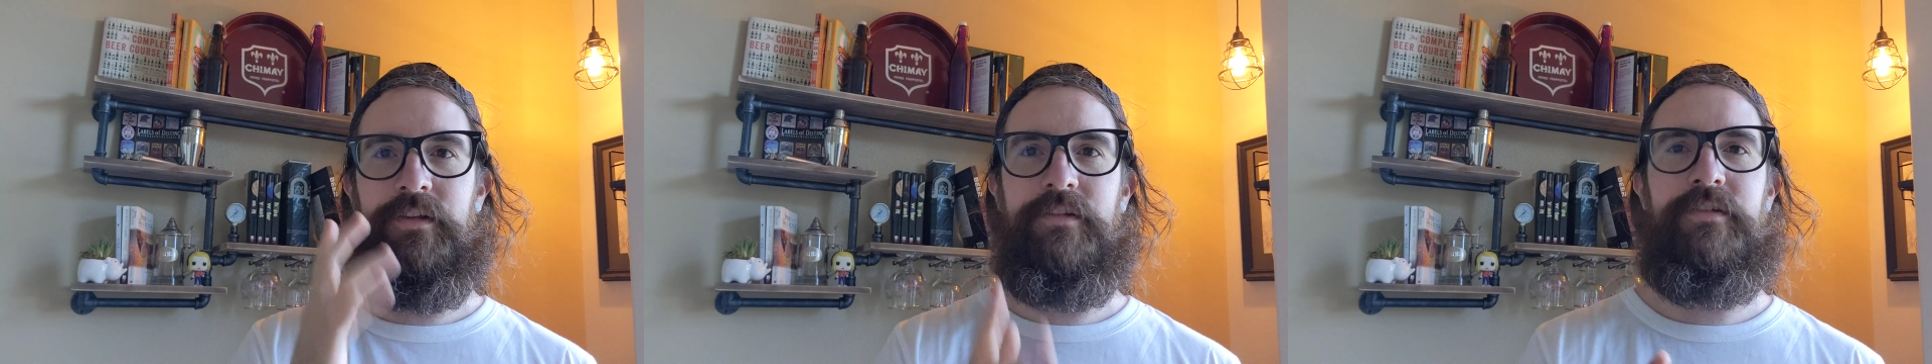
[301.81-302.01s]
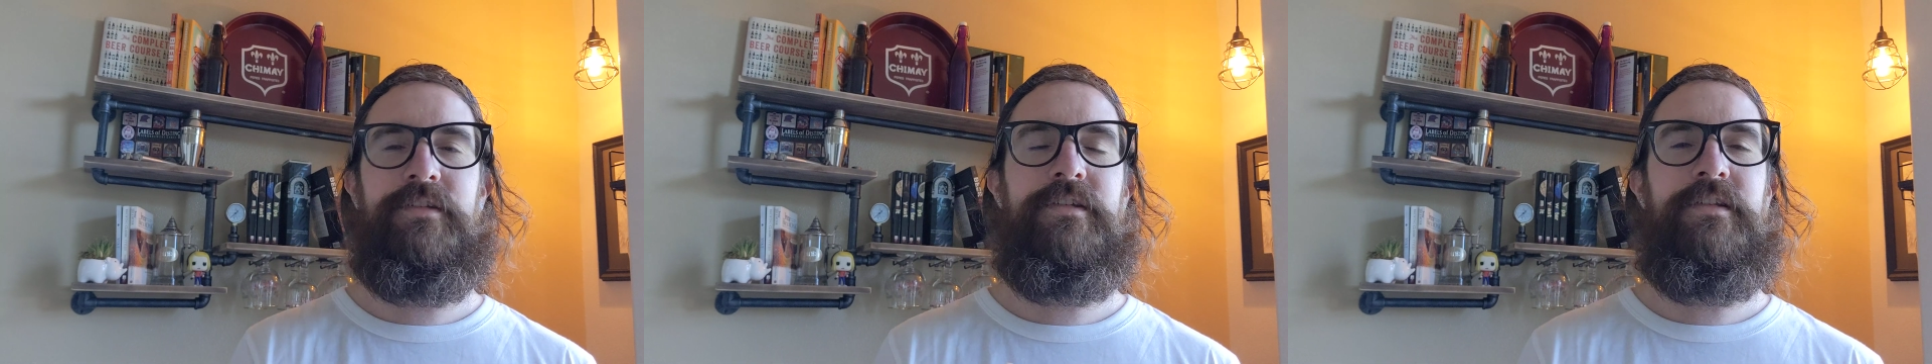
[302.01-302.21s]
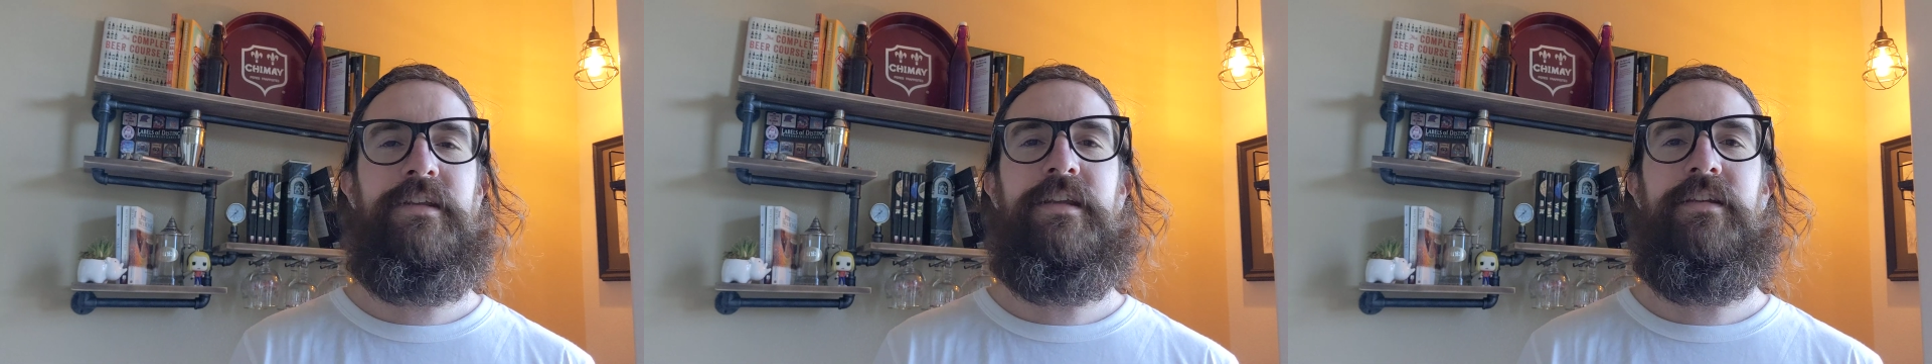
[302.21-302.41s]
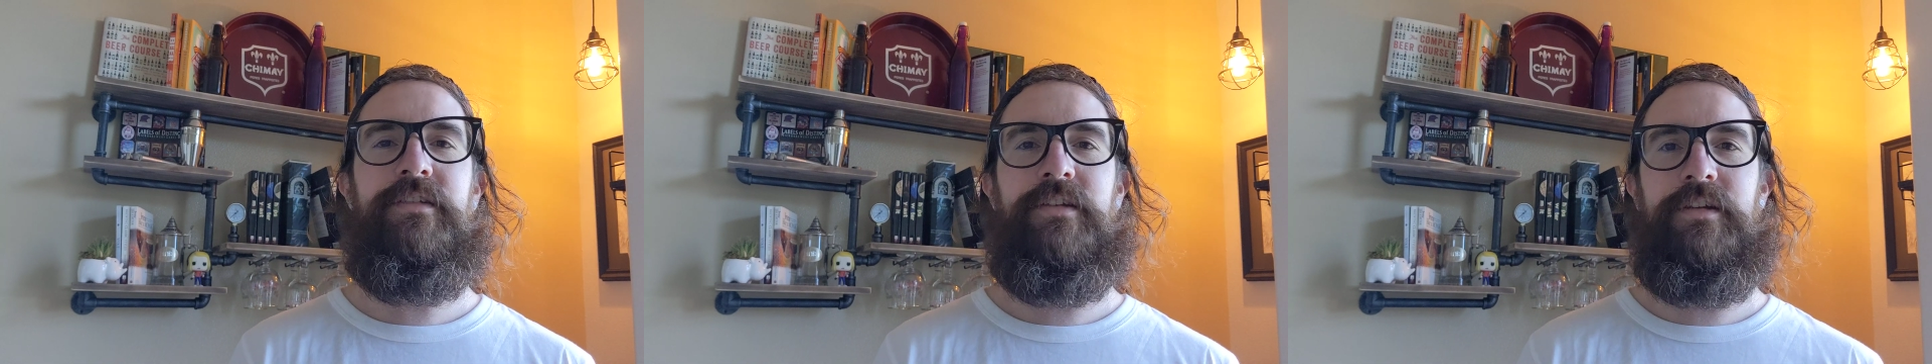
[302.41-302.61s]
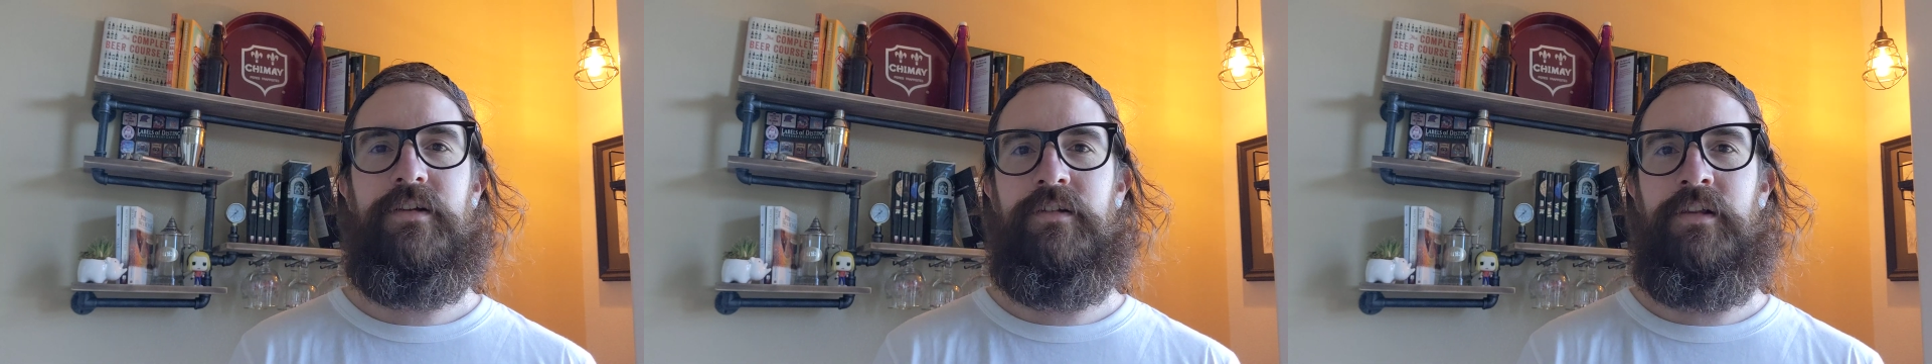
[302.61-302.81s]
and
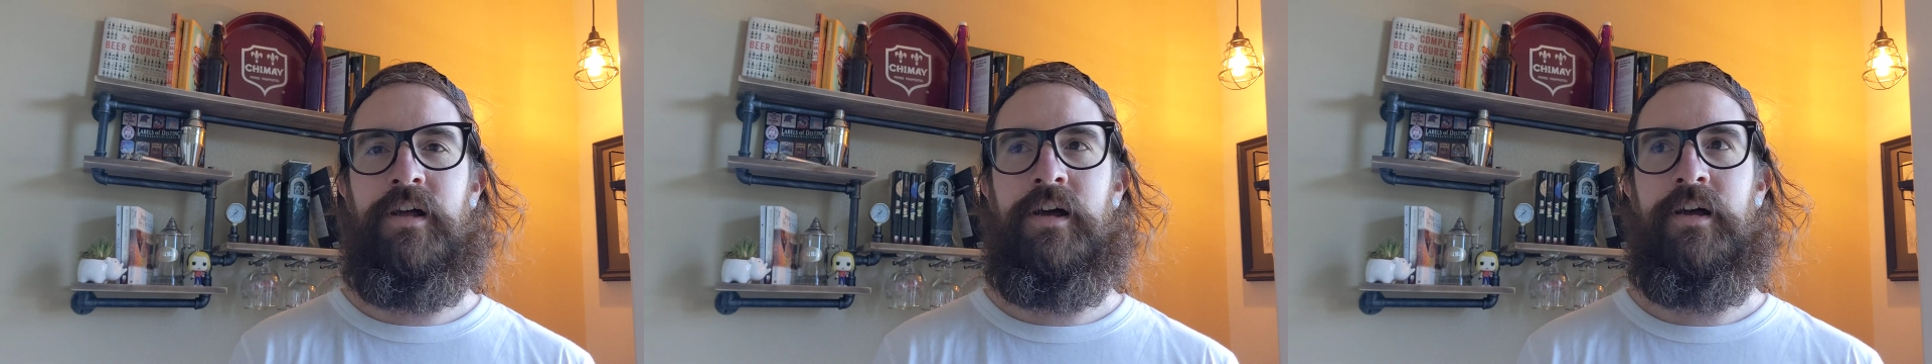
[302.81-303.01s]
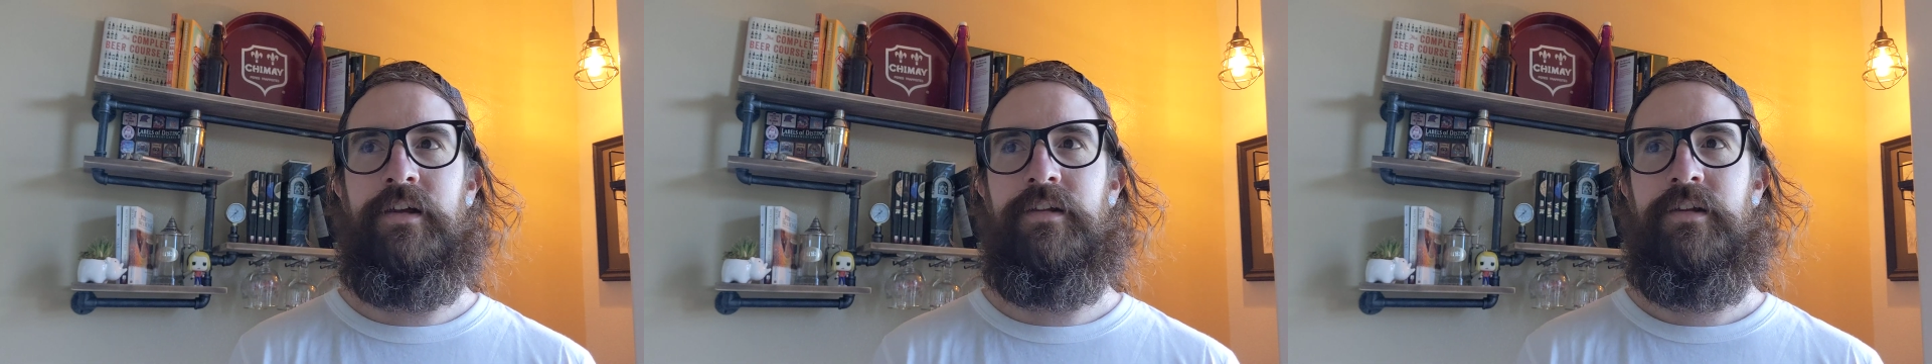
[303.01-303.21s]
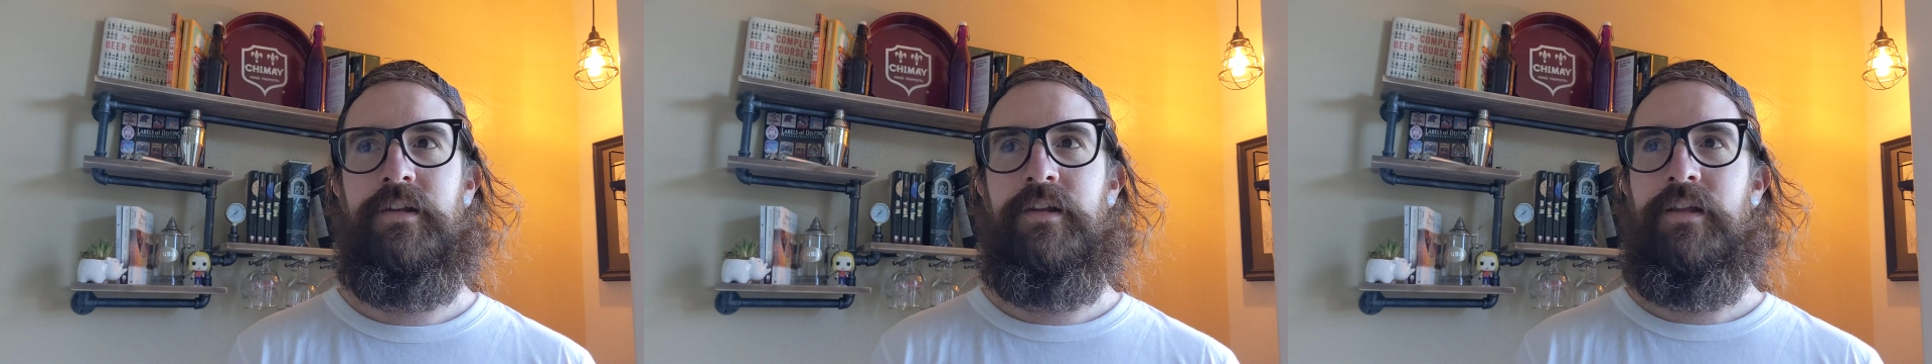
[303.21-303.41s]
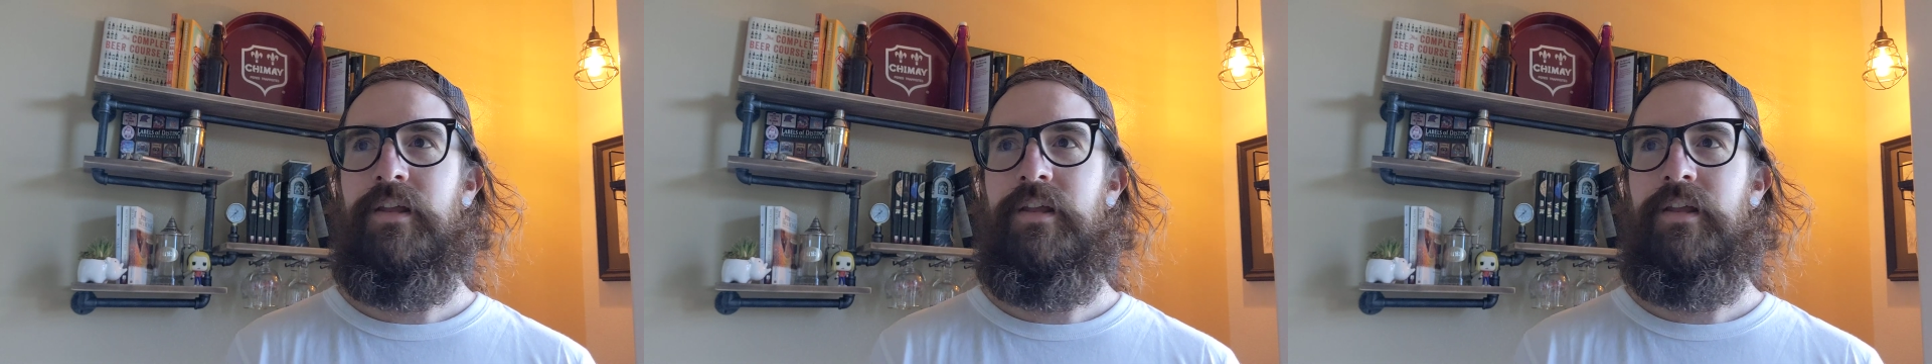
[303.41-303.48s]
sneezing a lot,